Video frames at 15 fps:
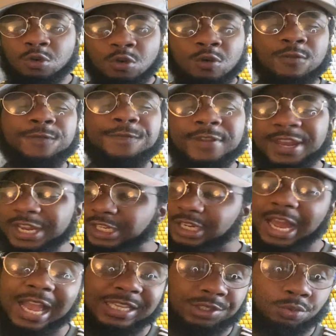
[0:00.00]
Cool finish
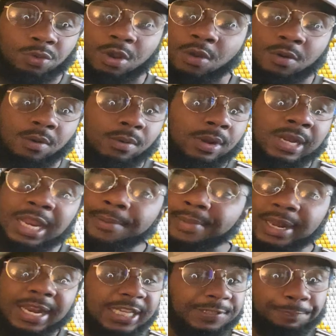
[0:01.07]
as well.
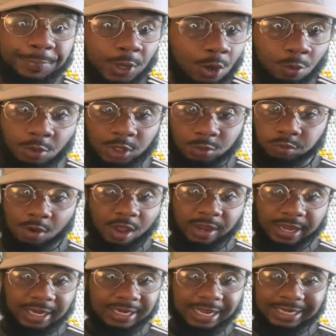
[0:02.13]
Limitless pill was
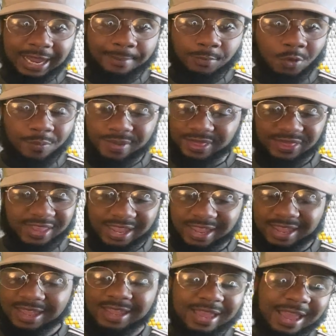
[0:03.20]
working at that moment
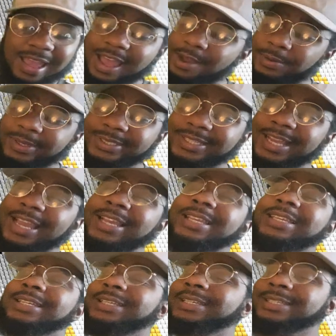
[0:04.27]
there. I was
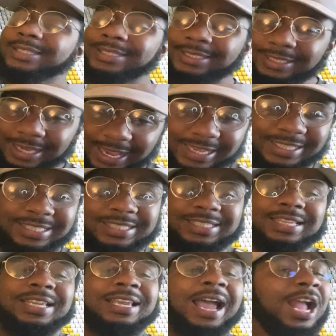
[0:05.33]
like...
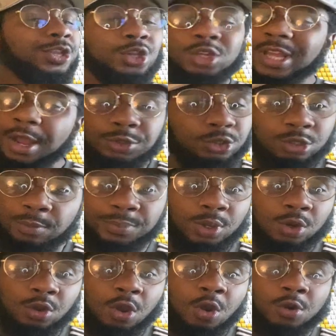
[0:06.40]
Yes, I knew that was going to be
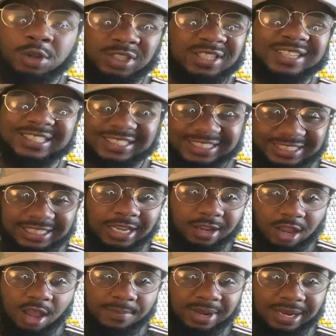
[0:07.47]
a goal because you can see
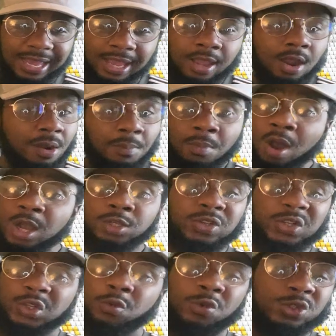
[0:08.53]
it coming. Like, Mark
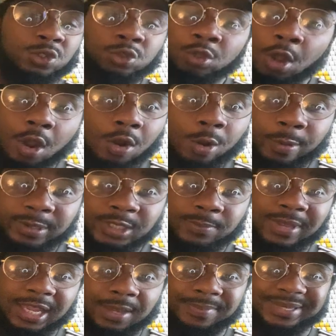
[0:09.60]
Swisher was not going to
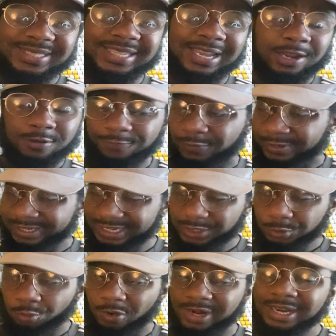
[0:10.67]
make a mistake for
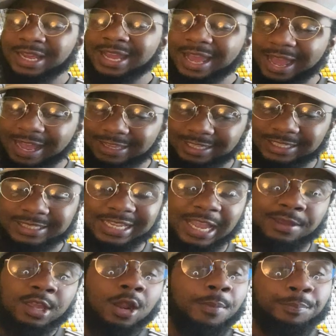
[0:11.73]
this one at this
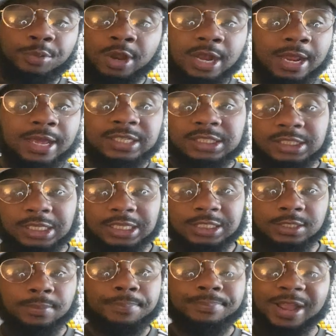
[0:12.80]
time. Brilliant
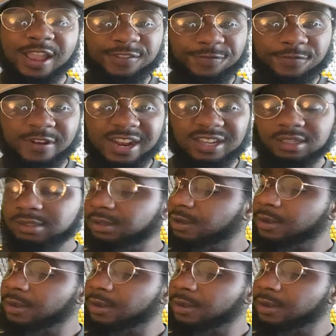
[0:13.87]
assist by Fred.